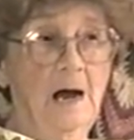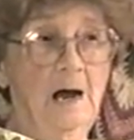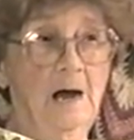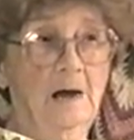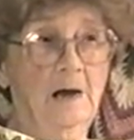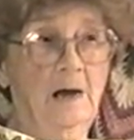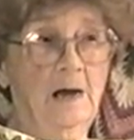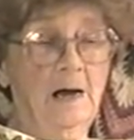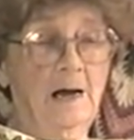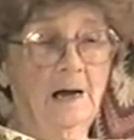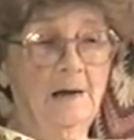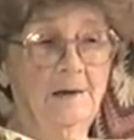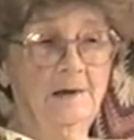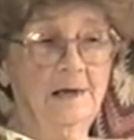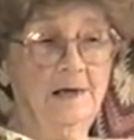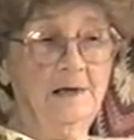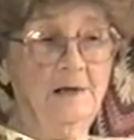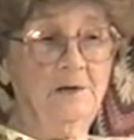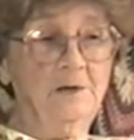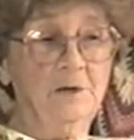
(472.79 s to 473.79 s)
I
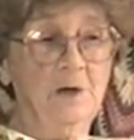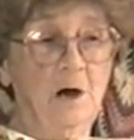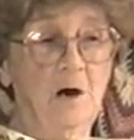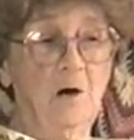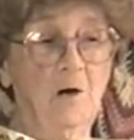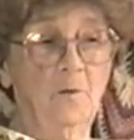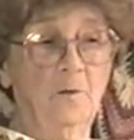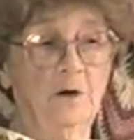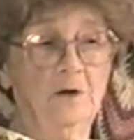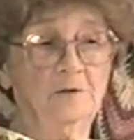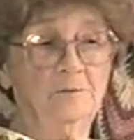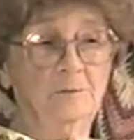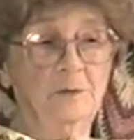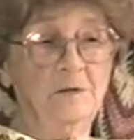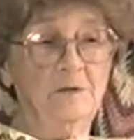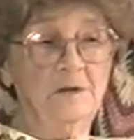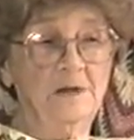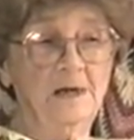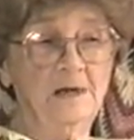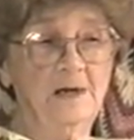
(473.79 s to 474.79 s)
needed to always
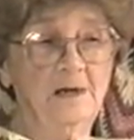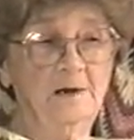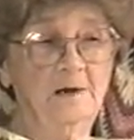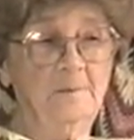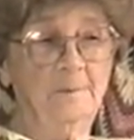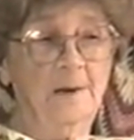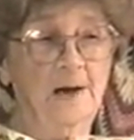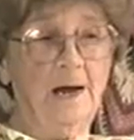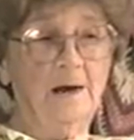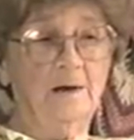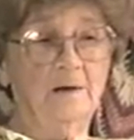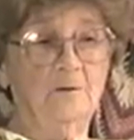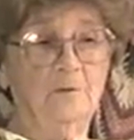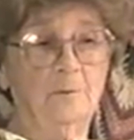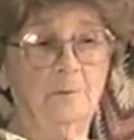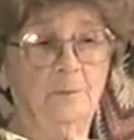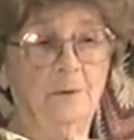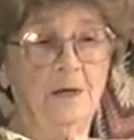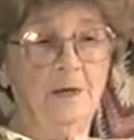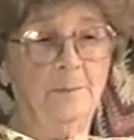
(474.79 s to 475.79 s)
be thinking about
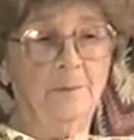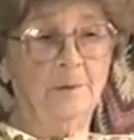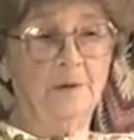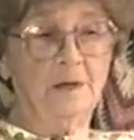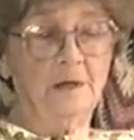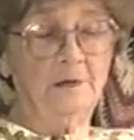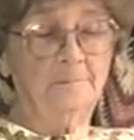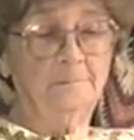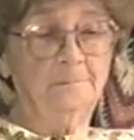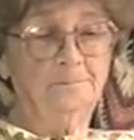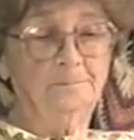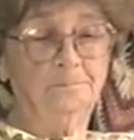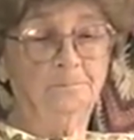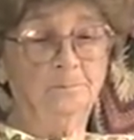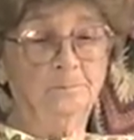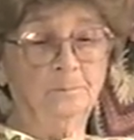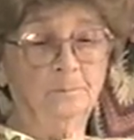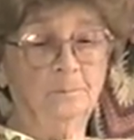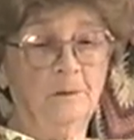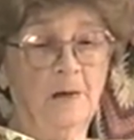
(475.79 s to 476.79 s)
other people and
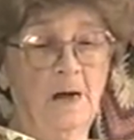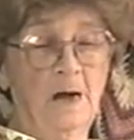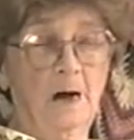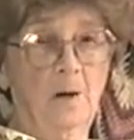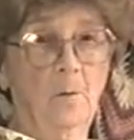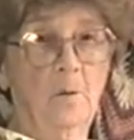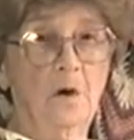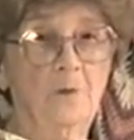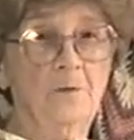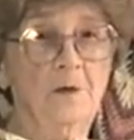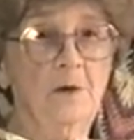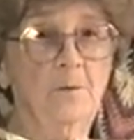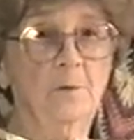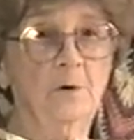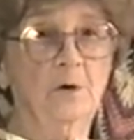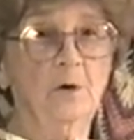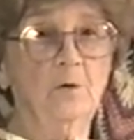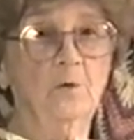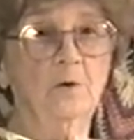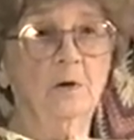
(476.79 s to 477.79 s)
what they
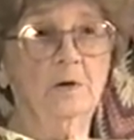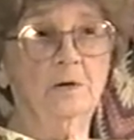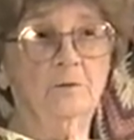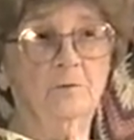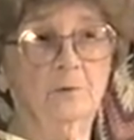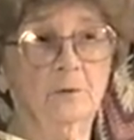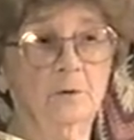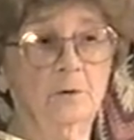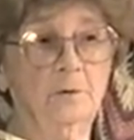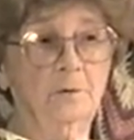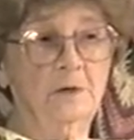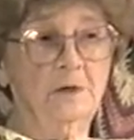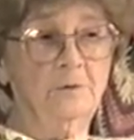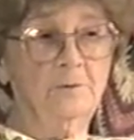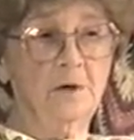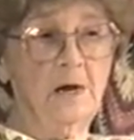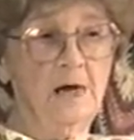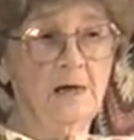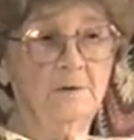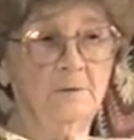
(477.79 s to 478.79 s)
were going through
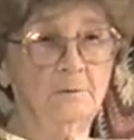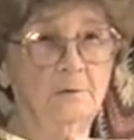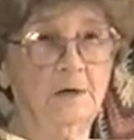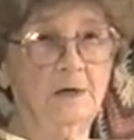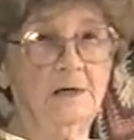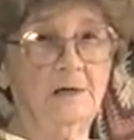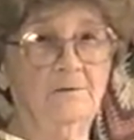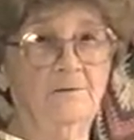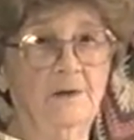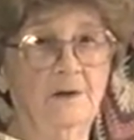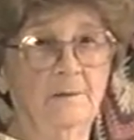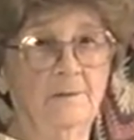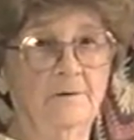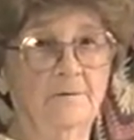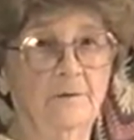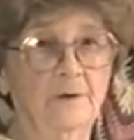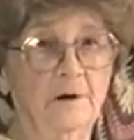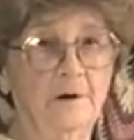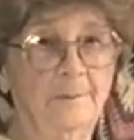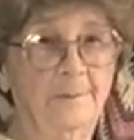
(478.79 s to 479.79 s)
and try to relieve
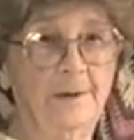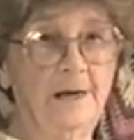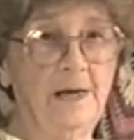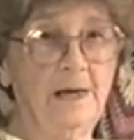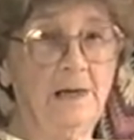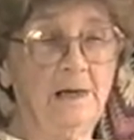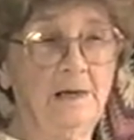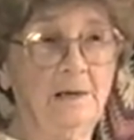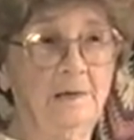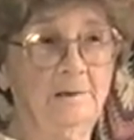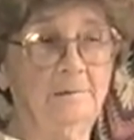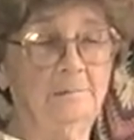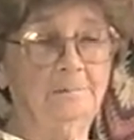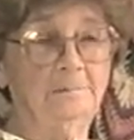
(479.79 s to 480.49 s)
them of their pain.